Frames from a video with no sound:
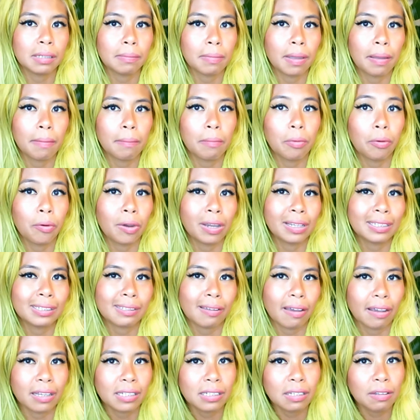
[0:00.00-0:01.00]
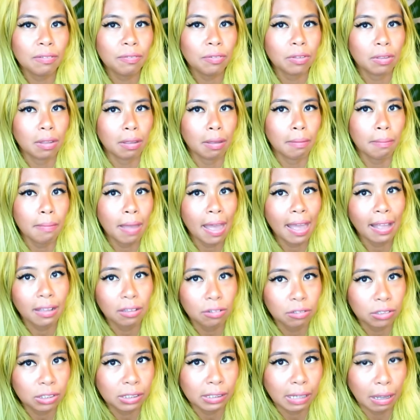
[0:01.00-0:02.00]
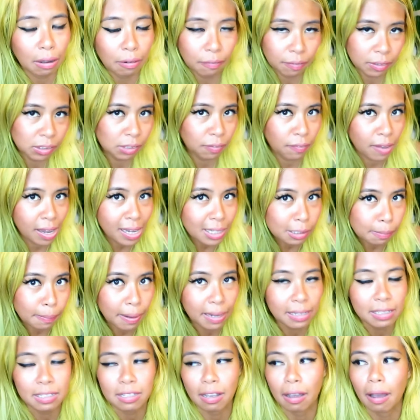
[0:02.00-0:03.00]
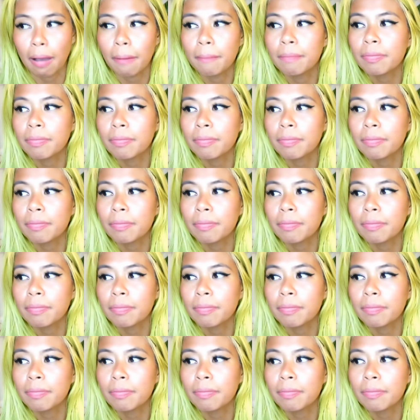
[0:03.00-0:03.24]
a bit more exciting for them and yourself as a face painter.